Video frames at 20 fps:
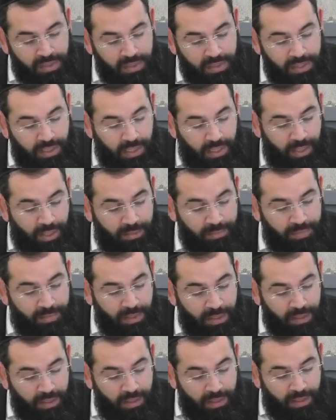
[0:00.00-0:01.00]
a
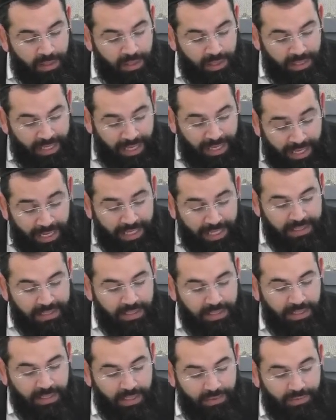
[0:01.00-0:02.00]

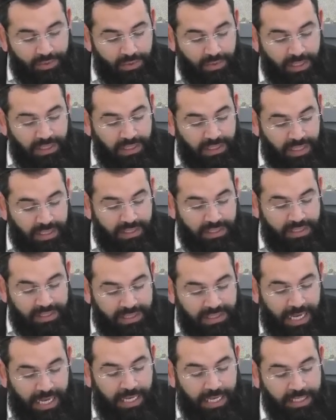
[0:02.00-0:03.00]
hint, even though that he doesn't
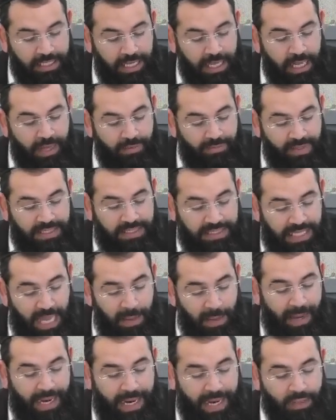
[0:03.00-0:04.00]
say it.
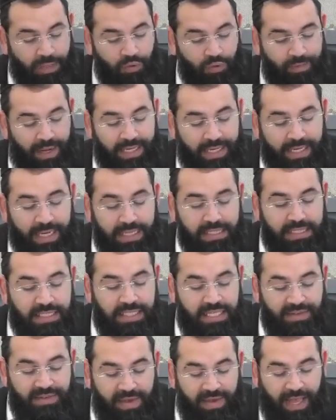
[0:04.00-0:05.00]
V'siyem ha-katuv al ken
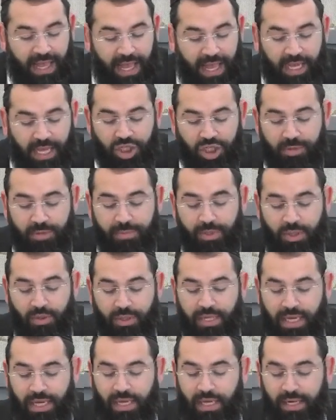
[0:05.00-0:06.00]
tzivecha Hashem
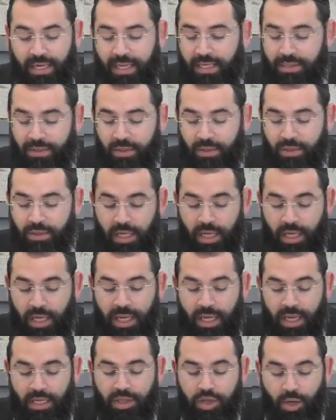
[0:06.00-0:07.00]
elokecha la'asod
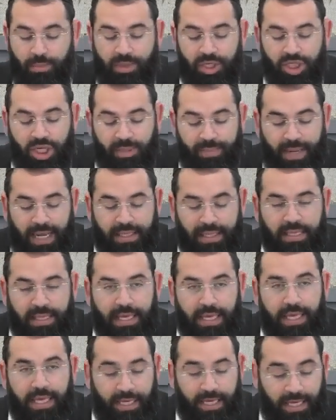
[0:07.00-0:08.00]
et yom ha-shabbat,
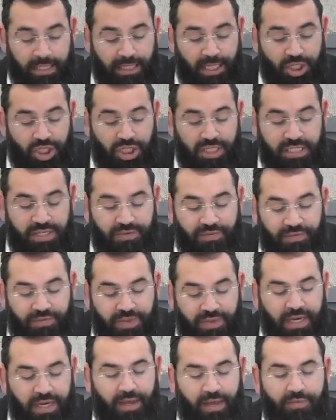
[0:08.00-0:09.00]
kedei
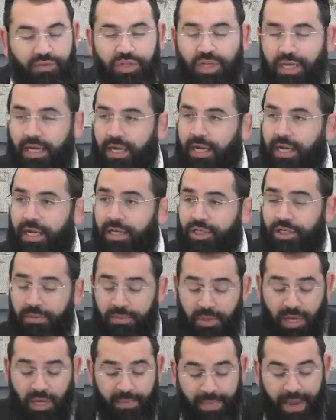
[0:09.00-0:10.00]
she-tifte nafshecha.
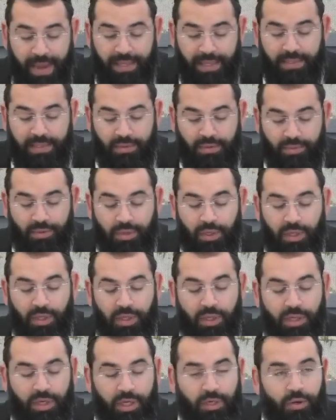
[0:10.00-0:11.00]
Hashem commands you
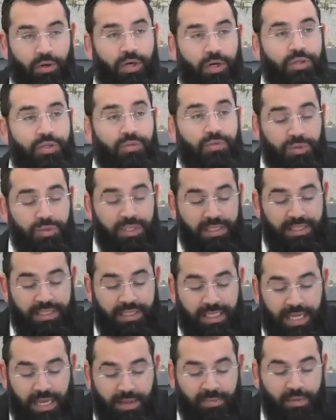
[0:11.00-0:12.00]
in order to
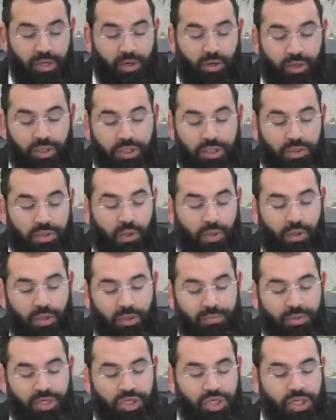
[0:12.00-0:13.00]
redeem your
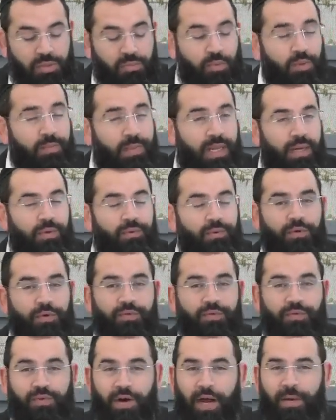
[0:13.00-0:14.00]
soul mishibud malchuyot,
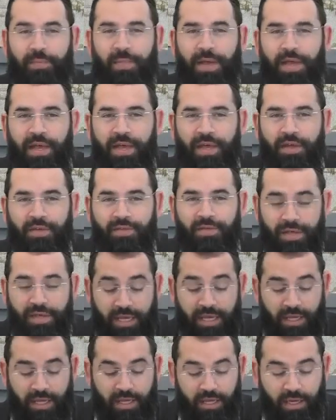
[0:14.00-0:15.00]
from
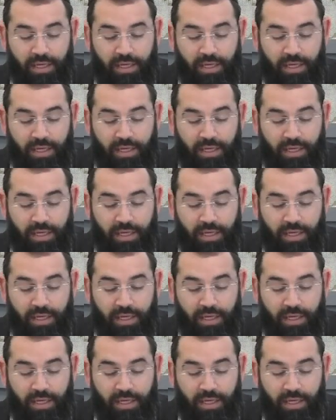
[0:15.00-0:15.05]
the